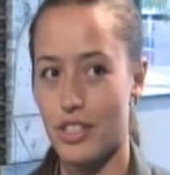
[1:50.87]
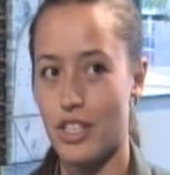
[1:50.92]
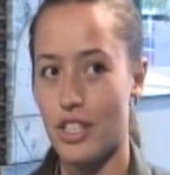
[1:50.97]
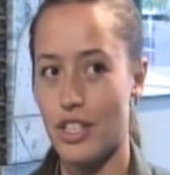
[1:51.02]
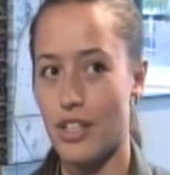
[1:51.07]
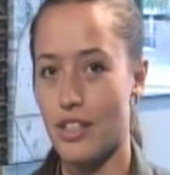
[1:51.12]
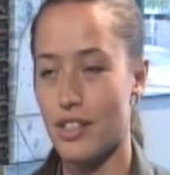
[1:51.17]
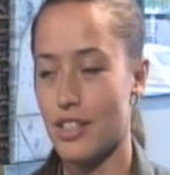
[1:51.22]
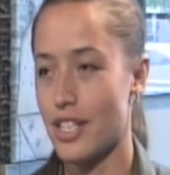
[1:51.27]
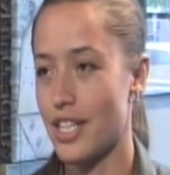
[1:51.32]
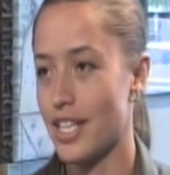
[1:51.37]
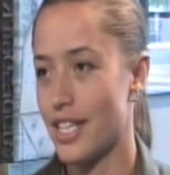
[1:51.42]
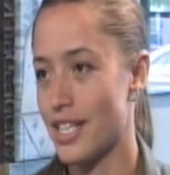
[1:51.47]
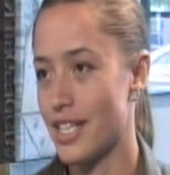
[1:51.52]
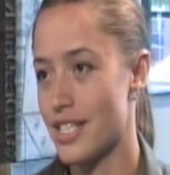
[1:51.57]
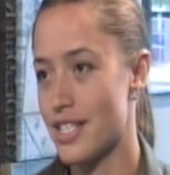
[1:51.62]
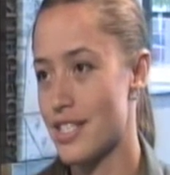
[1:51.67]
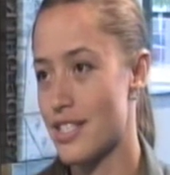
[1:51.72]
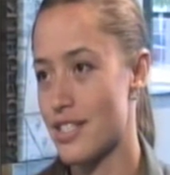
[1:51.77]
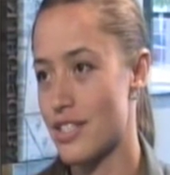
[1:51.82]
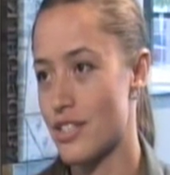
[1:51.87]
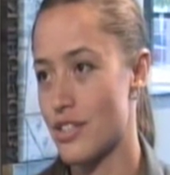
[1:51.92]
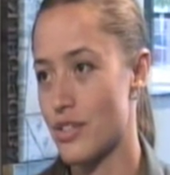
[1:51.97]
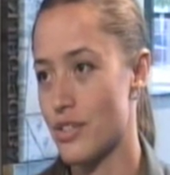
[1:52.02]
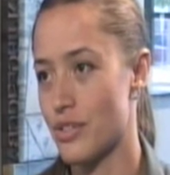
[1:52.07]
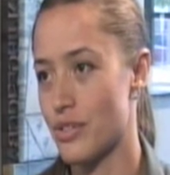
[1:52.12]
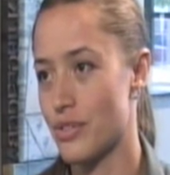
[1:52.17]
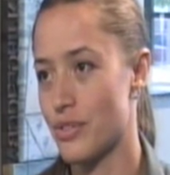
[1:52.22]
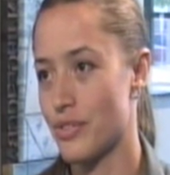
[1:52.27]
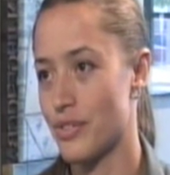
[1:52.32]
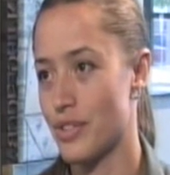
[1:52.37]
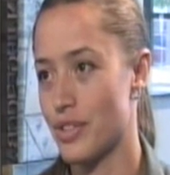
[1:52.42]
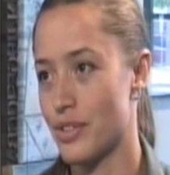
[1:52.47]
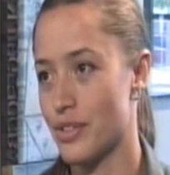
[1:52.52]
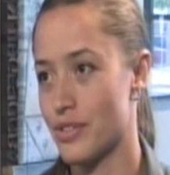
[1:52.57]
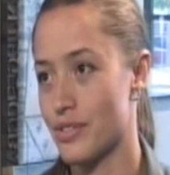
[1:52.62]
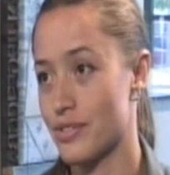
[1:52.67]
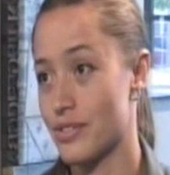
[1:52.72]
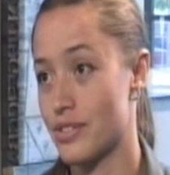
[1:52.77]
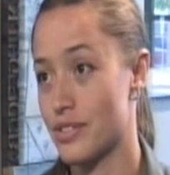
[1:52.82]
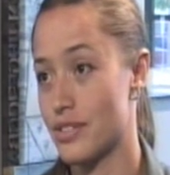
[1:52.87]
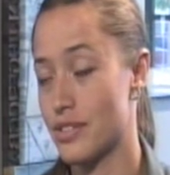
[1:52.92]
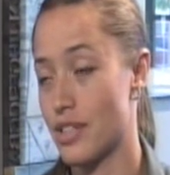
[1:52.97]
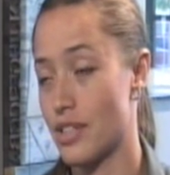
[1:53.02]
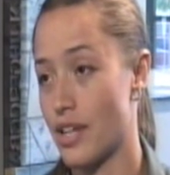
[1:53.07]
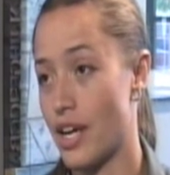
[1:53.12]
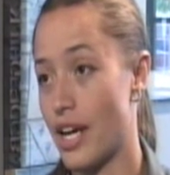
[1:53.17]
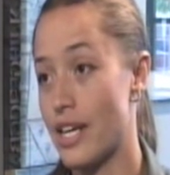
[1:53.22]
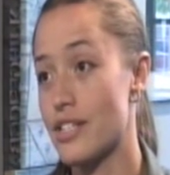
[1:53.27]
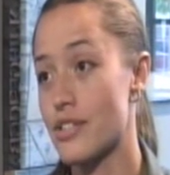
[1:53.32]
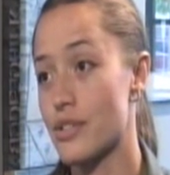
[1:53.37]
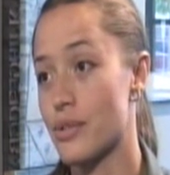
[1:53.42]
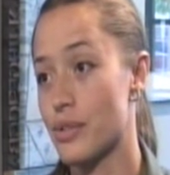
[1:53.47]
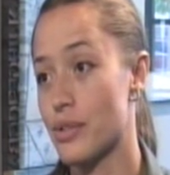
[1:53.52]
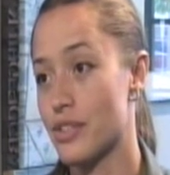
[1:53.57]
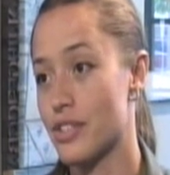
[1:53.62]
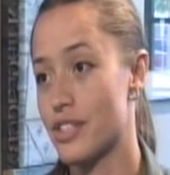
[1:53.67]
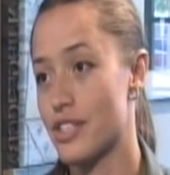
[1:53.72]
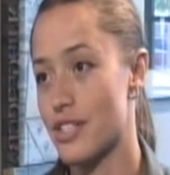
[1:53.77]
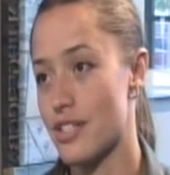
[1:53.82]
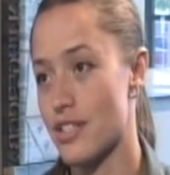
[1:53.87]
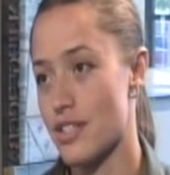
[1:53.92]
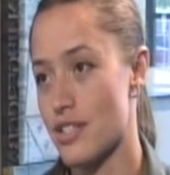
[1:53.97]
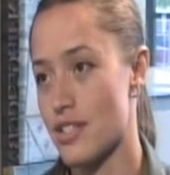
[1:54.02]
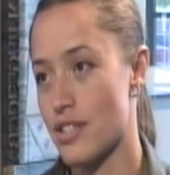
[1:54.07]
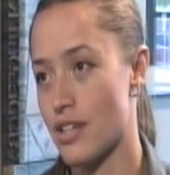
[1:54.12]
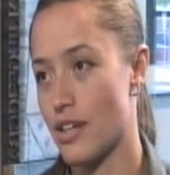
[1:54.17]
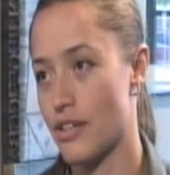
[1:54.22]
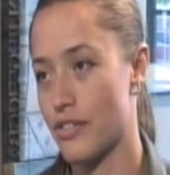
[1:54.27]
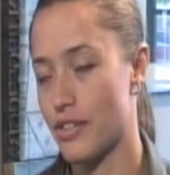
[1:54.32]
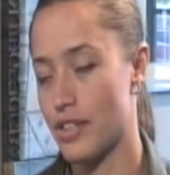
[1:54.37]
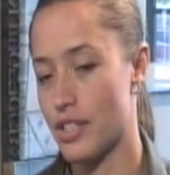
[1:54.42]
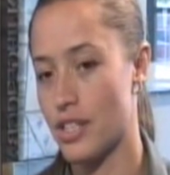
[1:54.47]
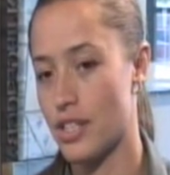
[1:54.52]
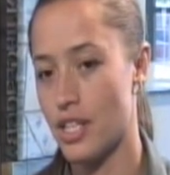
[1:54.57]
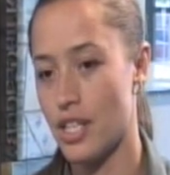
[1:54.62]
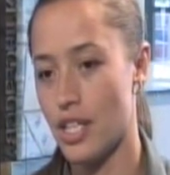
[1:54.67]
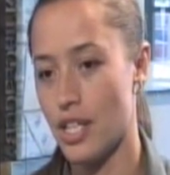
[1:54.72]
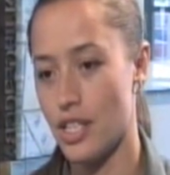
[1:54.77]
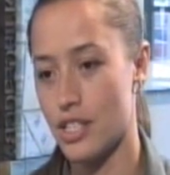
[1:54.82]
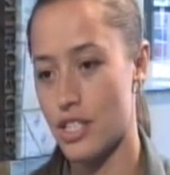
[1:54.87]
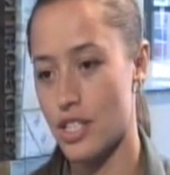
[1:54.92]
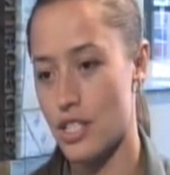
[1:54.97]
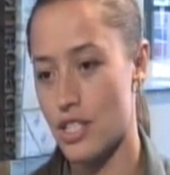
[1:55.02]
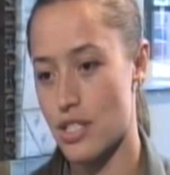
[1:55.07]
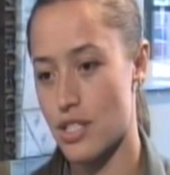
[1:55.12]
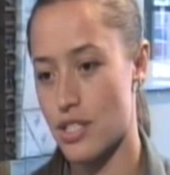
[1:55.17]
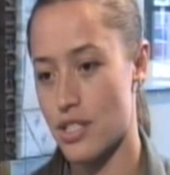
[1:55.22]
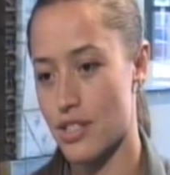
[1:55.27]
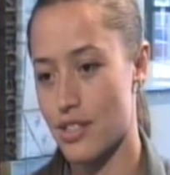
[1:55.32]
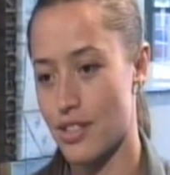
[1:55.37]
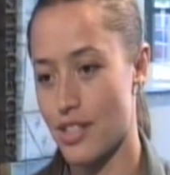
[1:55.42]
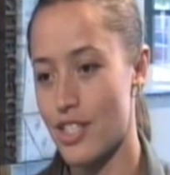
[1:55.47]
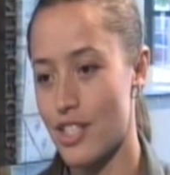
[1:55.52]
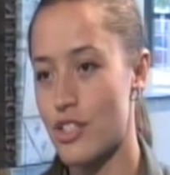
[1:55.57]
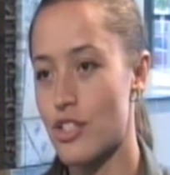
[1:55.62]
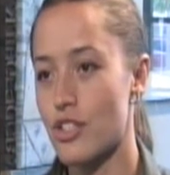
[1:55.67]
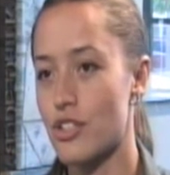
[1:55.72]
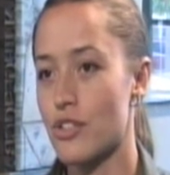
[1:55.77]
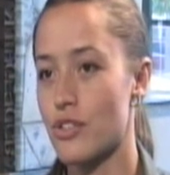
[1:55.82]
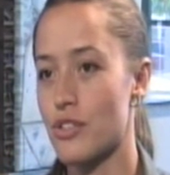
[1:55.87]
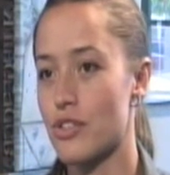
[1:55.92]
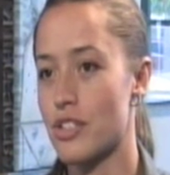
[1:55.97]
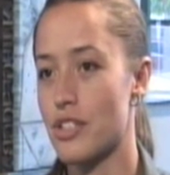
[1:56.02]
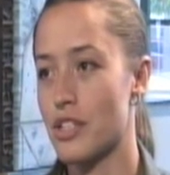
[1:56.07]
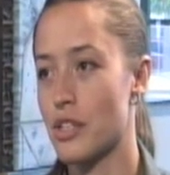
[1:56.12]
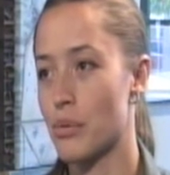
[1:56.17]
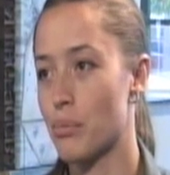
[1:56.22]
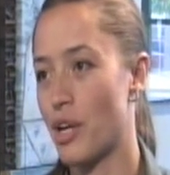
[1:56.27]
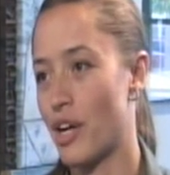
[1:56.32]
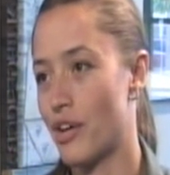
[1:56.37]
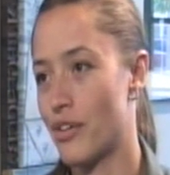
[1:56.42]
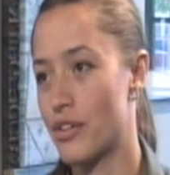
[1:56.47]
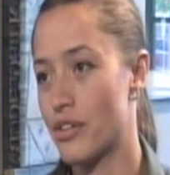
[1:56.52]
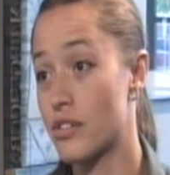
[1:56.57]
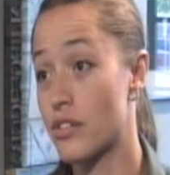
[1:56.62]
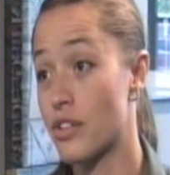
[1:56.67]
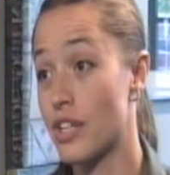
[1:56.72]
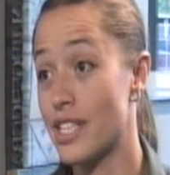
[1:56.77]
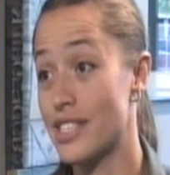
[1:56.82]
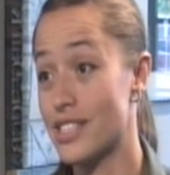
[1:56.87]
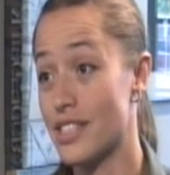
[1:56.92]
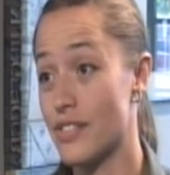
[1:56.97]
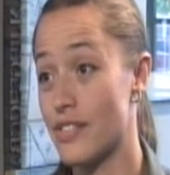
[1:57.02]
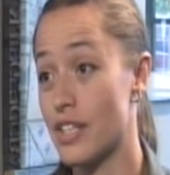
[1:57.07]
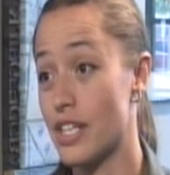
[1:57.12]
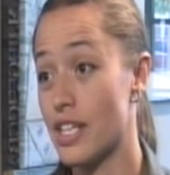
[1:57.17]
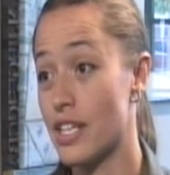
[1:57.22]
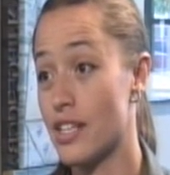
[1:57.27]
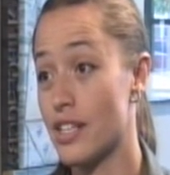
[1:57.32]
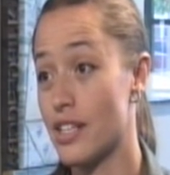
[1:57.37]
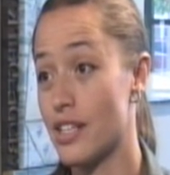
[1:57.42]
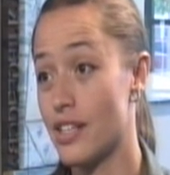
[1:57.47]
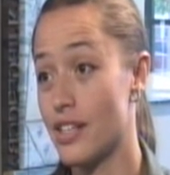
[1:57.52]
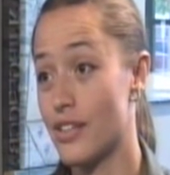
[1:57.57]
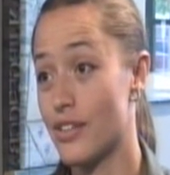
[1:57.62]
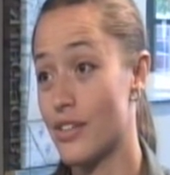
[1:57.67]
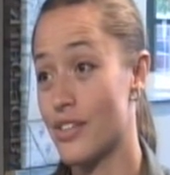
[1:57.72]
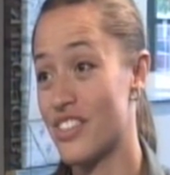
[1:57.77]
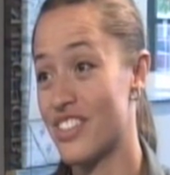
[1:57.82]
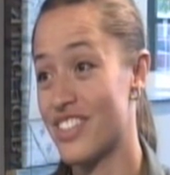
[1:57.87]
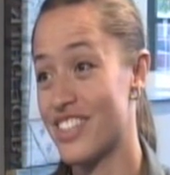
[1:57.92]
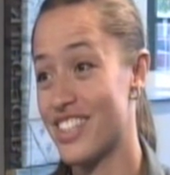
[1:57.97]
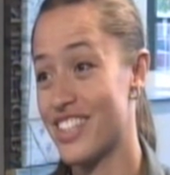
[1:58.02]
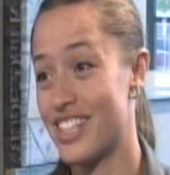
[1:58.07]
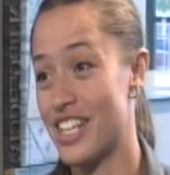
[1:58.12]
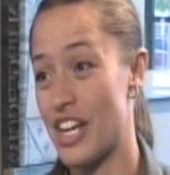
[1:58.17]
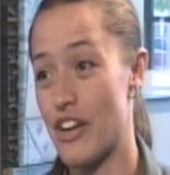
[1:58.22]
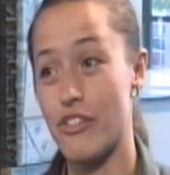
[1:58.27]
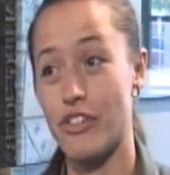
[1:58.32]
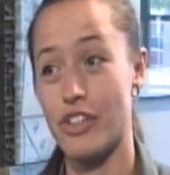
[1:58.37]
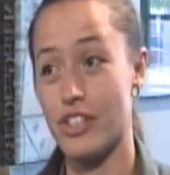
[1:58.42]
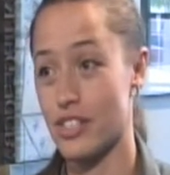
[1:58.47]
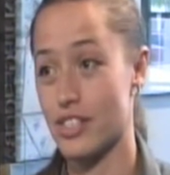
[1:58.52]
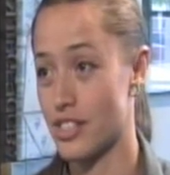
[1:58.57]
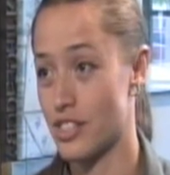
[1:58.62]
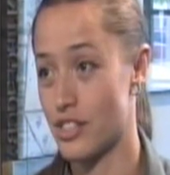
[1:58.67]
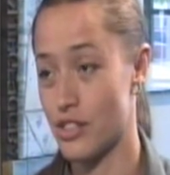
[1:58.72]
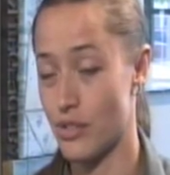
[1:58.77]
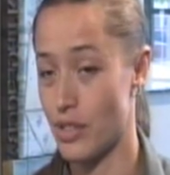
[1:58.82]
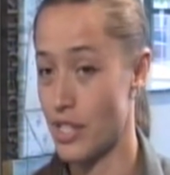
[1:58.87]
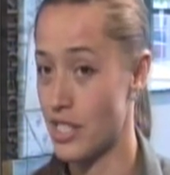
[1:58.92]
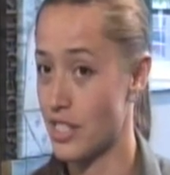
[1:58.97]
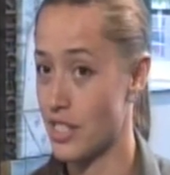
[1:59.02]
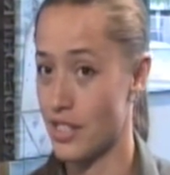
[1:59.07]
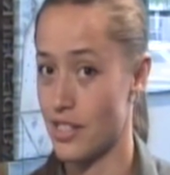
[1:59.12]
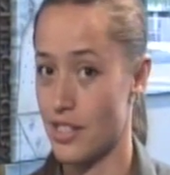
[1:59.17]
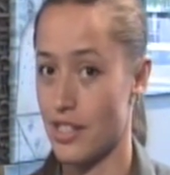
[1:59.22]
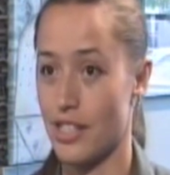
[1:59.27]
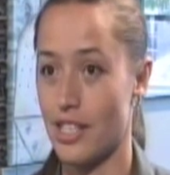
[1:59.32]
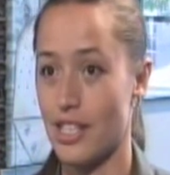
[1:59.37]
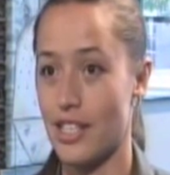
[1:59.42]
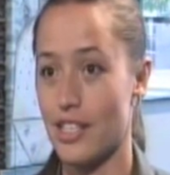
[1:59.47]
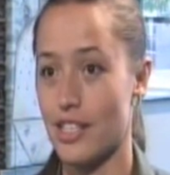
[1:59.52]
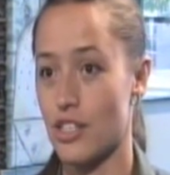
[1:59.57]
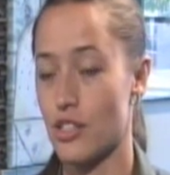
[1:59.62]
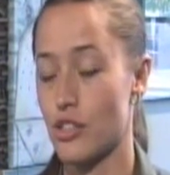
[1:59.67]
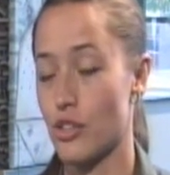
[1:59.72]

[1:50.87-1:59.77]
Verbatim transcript: young kids to you know high schoolers and stuff, and just introducing the power of creativity, you know, in every situation, I think is